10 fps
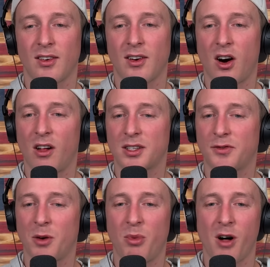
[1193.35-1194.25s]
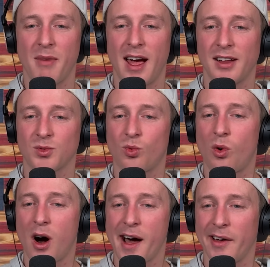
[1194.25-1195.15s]
College football, man, it's
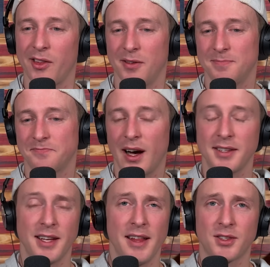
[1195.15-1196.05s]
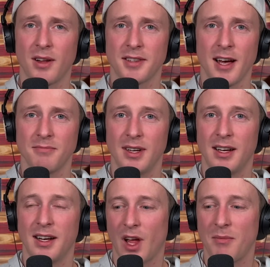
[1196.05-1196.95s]
wild. I say this all the time.
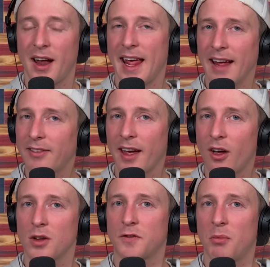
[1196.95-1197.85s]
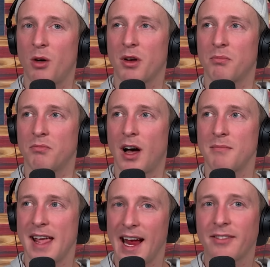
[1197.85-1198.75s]
I'm not anti-college football, but
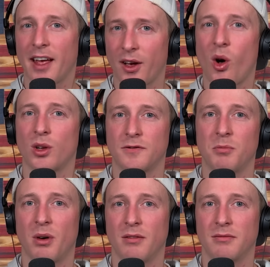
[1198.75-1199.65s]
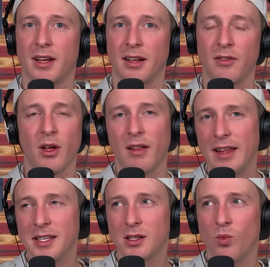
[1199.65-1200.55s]
I'm anti-college football. Like, at
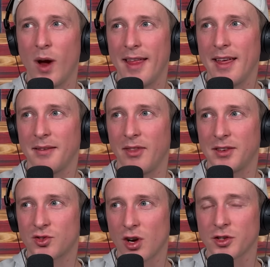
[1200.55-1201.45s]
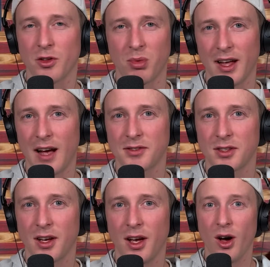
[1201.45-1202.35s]
least the way they structure the playoffs.
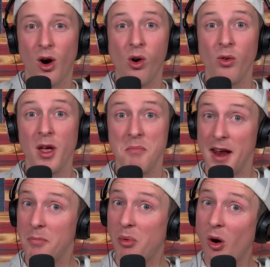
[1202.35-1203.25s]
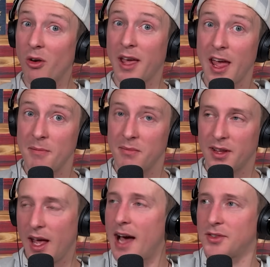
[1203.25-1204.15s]
Oh, they made a bowl game.
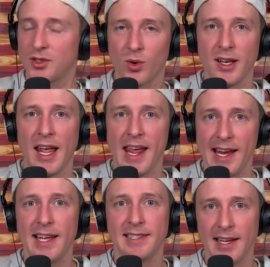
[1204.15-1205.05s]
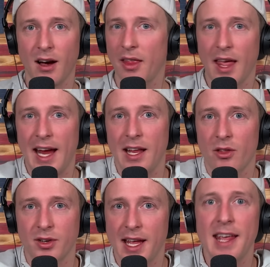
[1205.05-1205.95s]
Yeah, so did 80
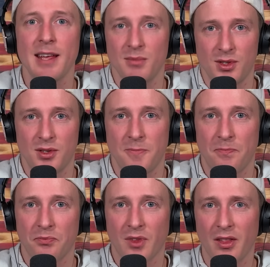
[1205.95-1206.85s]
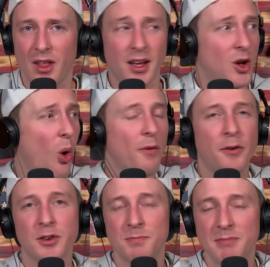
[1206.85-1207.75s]
other teams. The
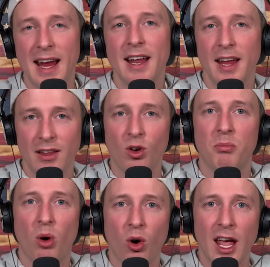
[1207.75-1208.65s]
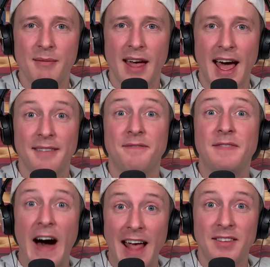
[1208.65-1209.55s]
Gophers made it into a bowl game at
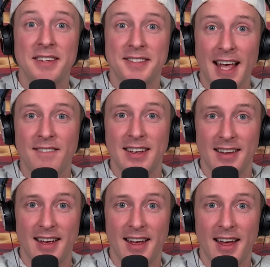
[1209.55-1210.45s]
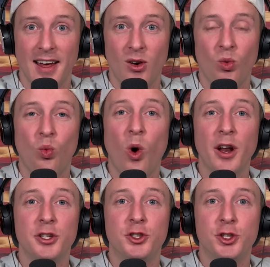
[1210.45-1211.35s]
5-7. What
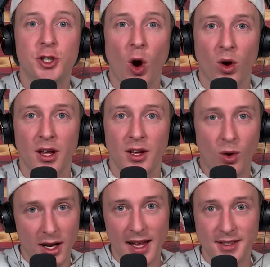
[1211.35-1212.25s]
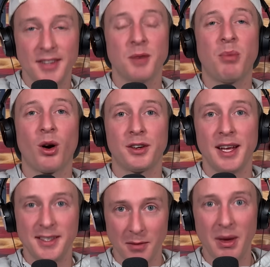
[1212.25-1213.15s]
a joke. You know what it is? It's a
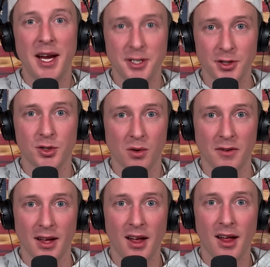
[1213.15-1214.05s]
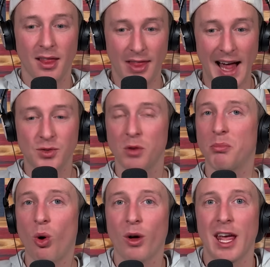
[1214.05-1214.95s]
participation trophy. That's what
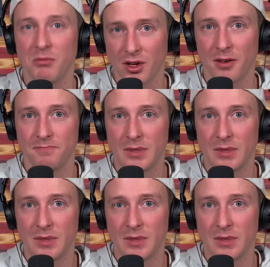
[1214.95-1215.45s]
bowl games are.